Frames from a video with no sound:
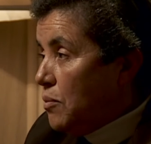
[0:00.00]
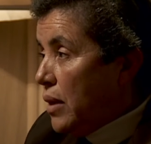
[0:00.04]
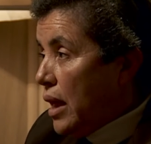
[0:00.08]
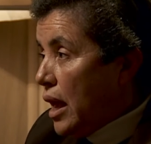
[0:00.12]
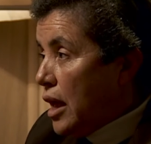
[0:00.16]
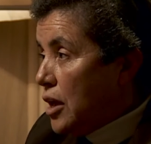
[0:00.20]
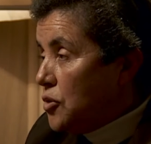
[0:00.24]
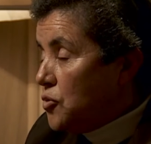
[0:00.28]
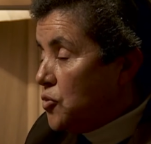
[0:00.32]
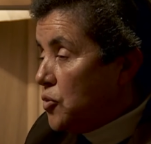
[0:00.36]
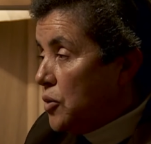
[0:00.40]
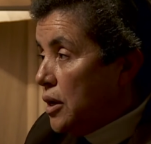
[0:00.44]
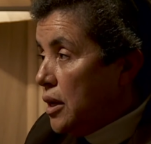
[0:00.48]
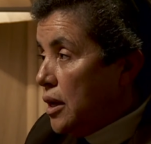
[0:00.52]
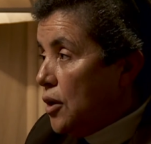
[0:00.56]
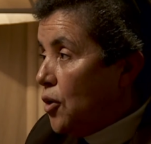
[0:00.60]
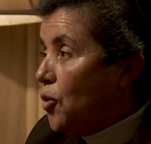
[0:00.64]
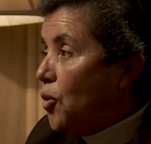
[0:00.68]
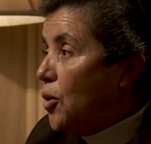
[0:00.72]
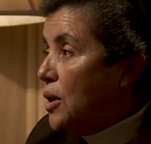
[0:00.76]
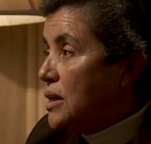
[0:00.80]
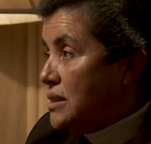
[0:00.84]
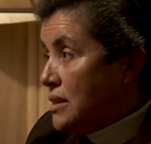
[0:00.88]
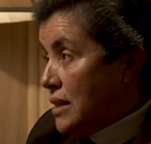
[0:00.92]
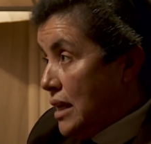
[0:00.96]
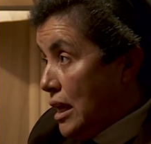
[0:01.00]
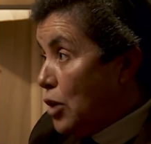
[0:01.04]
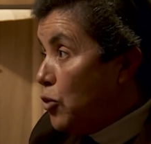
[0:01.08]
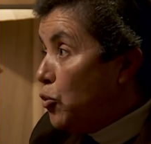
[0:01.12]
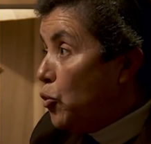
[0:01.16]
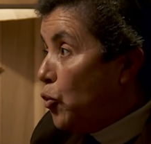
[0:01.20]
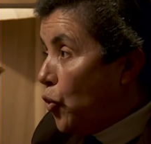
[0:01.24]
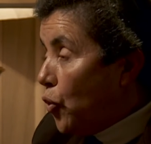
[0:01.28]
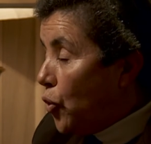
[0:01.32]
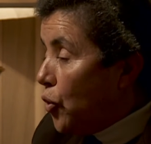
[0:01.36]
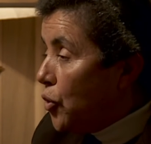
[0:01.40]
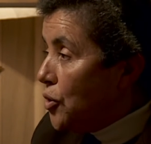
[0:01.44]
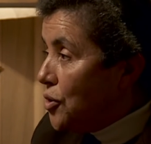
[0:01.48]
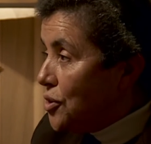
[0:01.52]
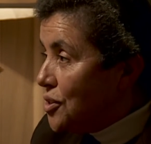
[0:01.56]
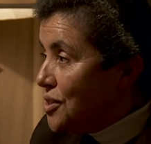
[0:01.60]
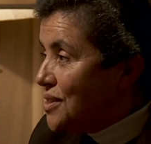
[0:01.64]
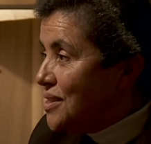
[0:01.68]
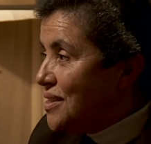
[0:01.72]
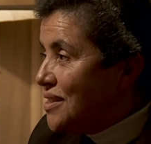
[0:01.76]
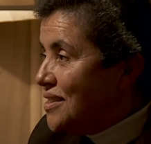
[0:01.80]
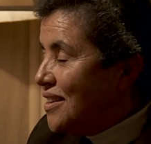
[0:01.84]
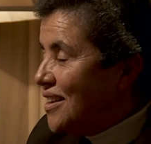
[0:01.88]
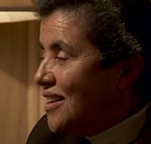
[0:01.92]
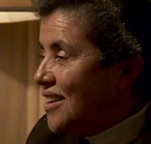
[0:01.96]
Patrick or at St.
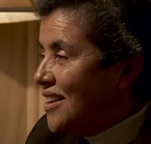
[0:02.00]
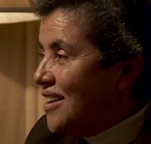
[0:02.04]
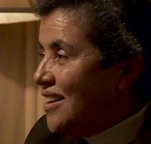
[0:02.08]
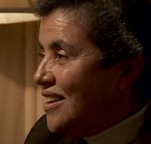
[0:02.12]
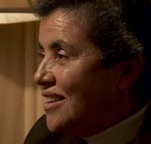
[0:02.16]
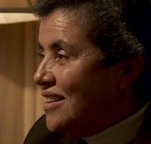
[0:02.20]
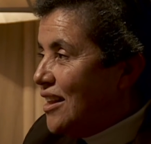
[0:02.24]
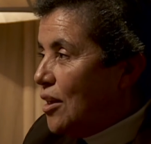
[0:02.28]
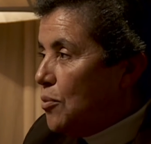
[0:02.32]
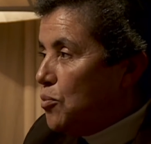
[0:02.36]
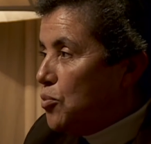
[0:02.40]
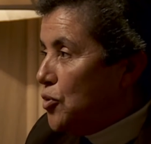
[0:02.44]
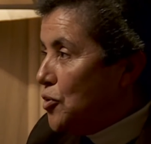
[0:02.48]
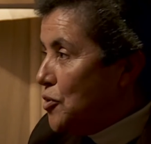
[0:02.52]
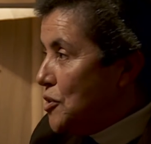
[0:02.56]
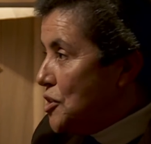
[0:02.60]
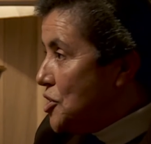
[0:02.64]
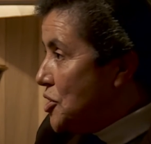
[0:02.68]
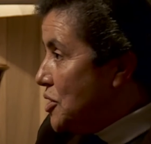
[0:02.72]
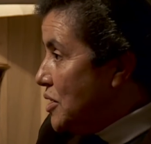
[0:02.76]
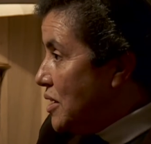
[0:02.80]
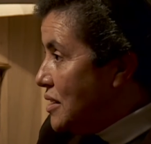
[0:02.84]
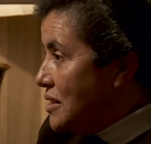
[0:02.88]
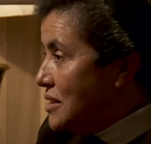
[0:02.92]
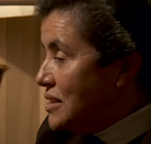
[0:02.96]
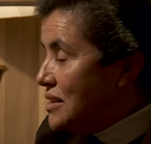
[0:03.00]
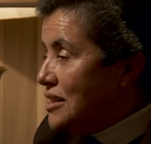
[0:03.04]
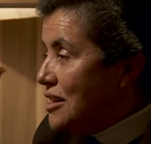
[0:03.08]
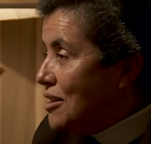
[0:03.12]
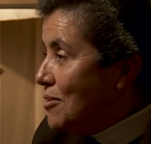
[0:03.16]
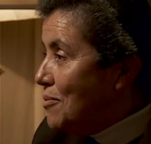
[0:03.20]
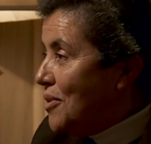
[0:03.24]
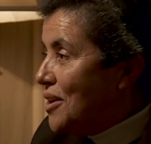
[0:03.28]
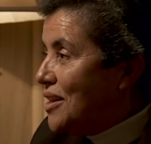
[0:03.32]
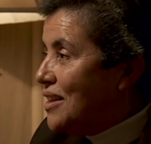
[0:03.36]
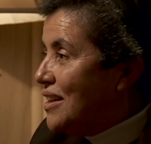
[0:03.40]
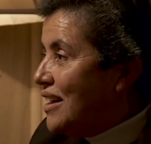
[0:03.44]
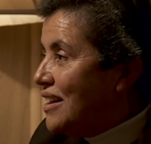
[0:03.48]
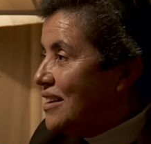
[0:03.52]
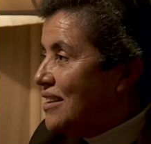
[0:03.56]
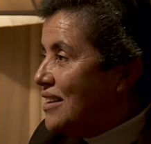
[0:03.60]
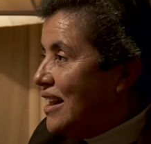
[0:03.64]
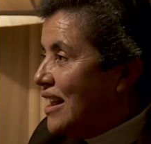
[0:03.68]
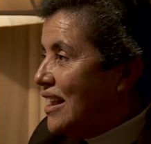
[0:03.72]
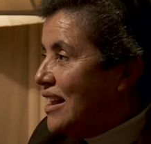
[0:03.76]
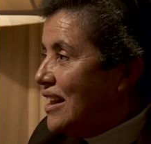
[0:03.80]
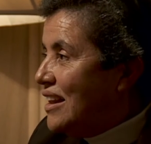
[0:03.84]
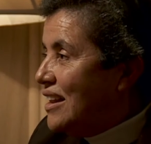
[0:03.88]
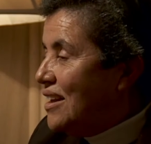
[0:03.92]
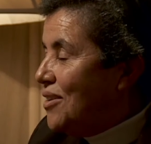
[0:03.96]
Rose, the parishioners see me there
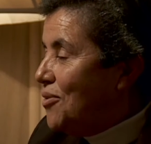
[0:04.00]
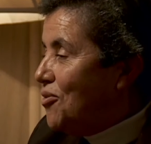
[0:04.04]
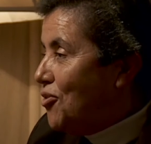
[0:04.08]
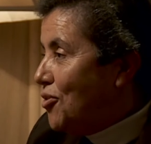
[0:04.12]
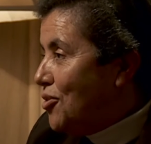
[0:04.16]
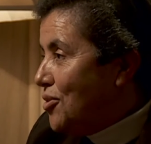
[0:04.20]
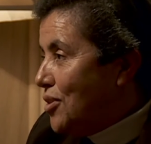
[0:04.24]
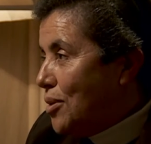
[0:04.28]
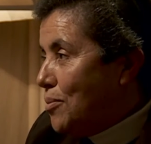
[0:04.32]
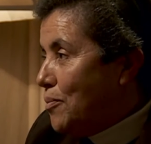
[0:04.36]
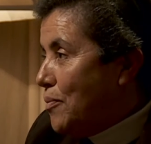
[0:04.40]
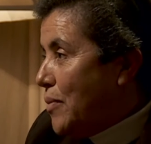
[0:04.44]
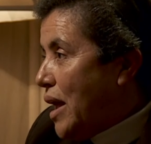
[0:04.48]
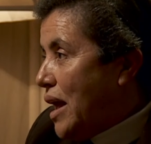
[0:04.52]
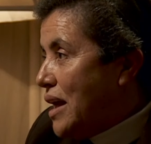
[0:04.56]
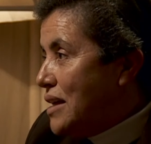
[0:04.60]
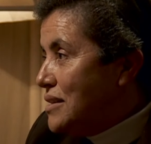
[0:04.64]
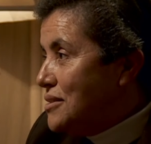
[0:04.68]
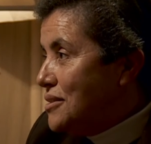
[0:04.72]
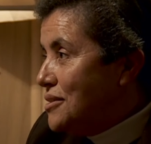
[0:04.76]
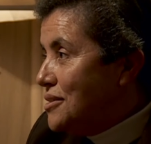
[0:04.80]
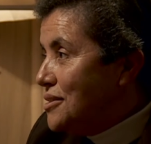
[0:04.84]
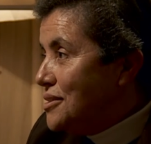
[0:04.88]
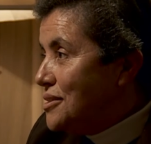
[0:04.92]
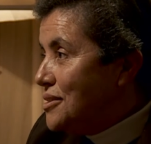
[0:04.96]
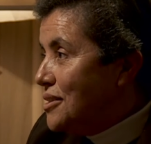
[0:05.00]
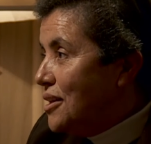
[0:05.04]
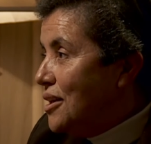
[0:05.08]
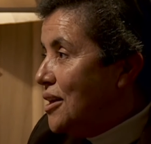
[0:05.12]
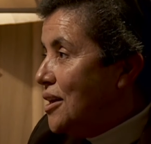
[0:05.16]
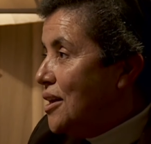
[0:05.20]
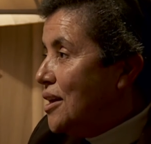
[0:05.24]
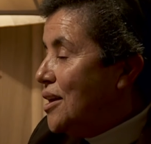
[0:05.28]
daily for the masses.